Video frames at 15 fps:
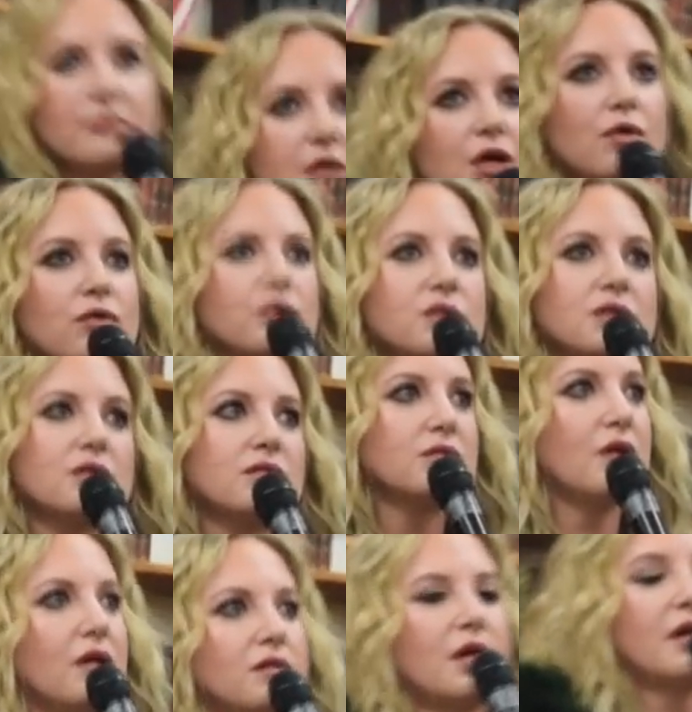you know, there's
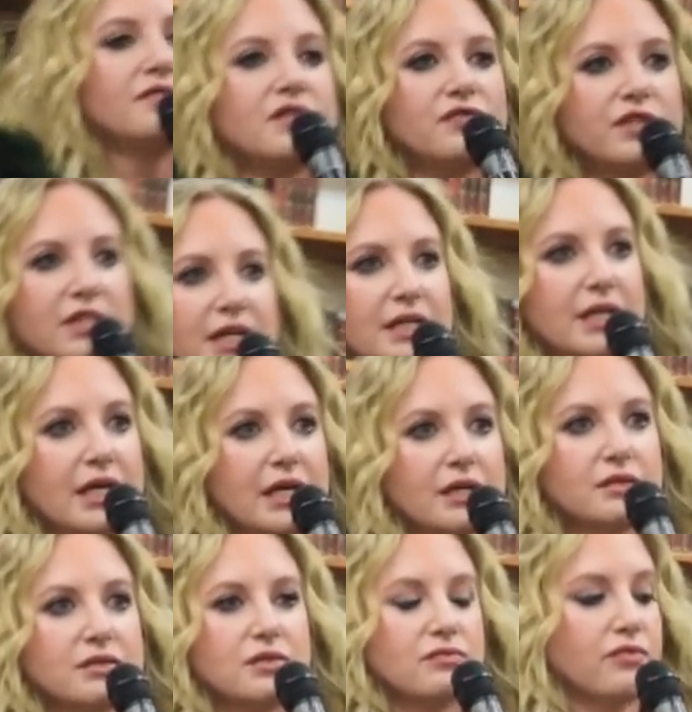a lot of different
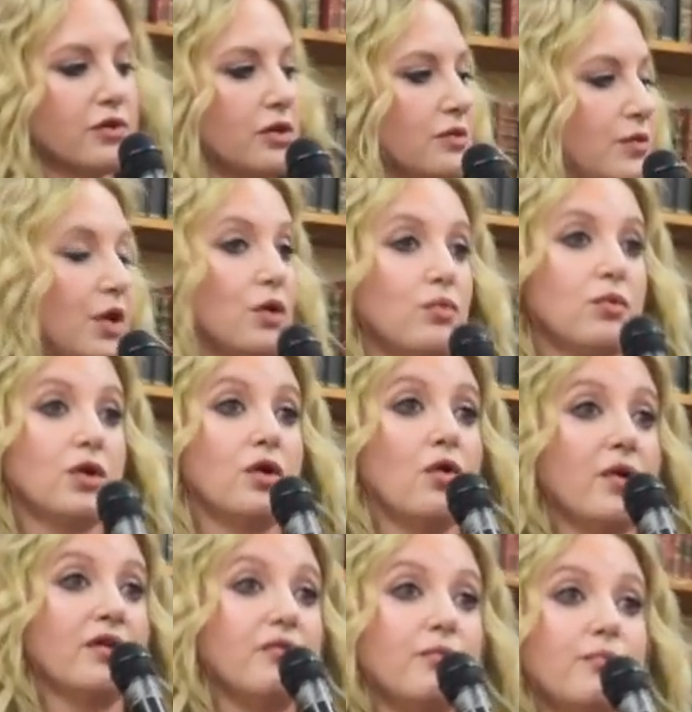techniques for, you know,
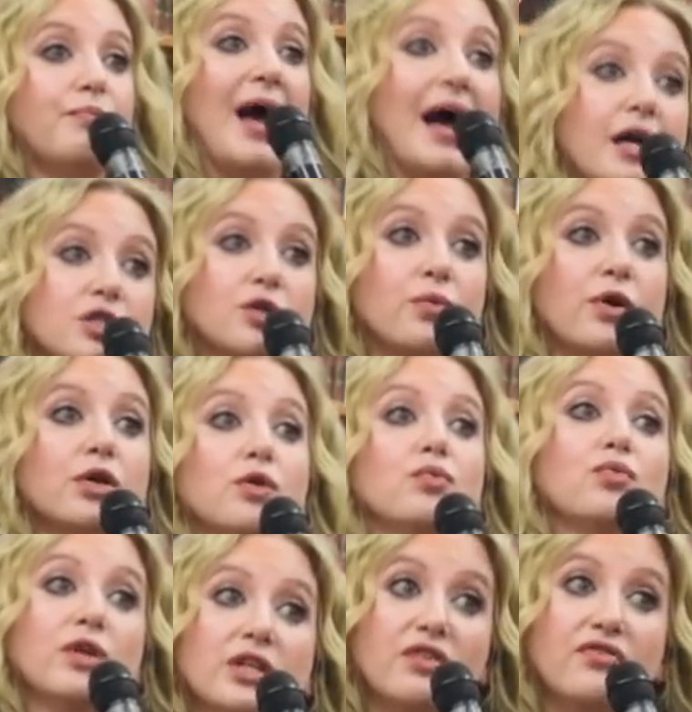going back to where you
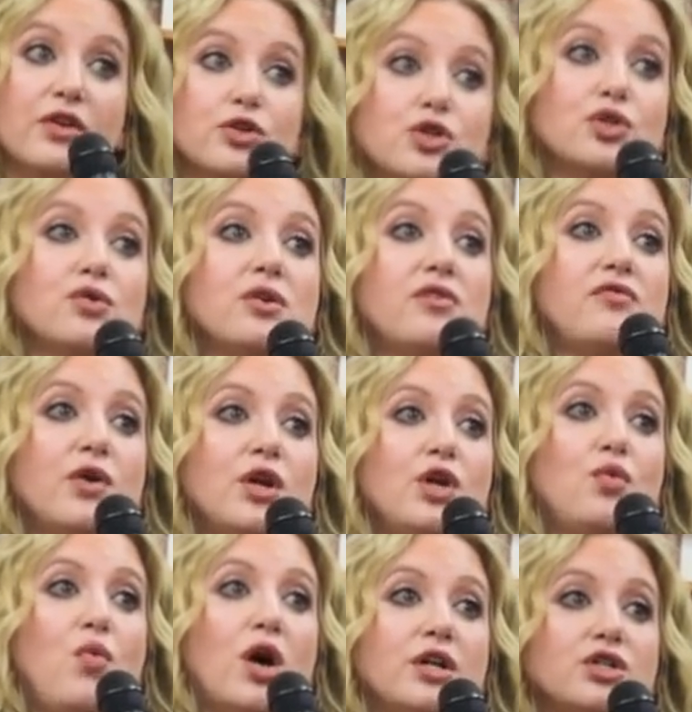really felt sure of where
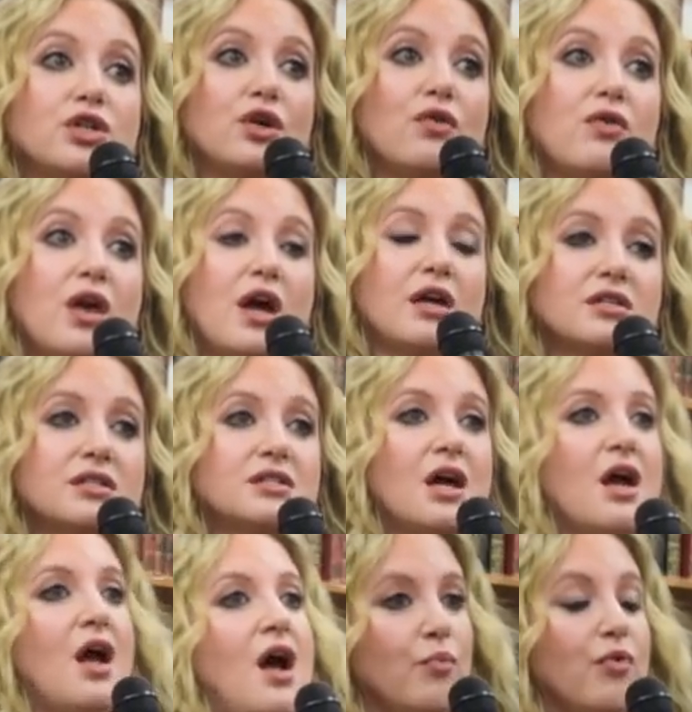you wanted to go next,
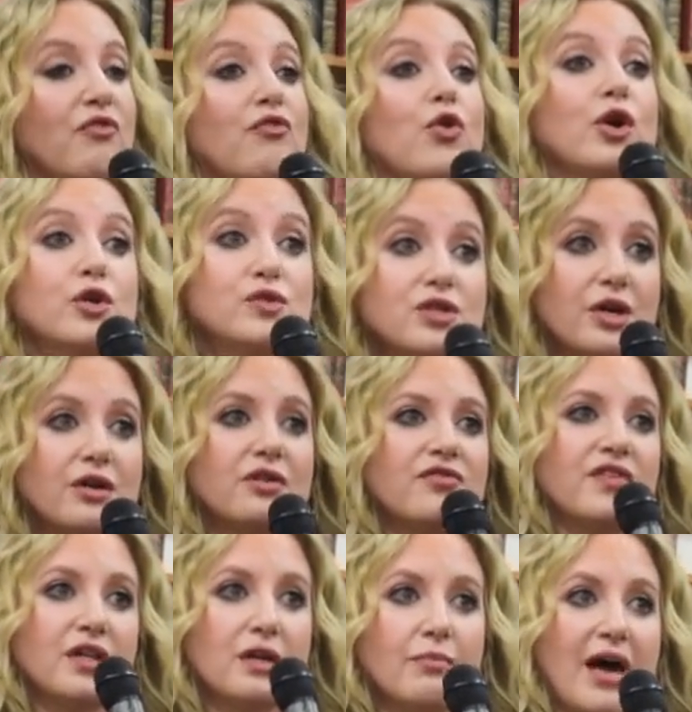before you started
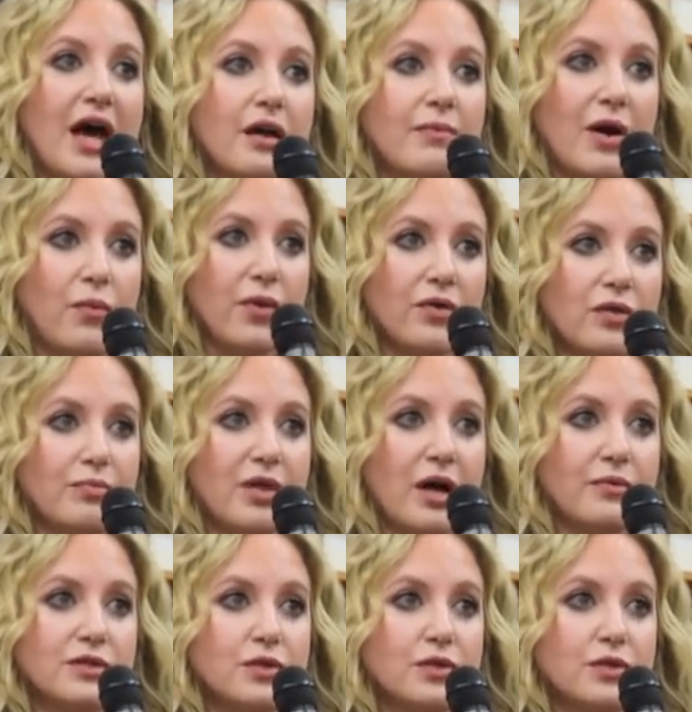feeling bad about where the plot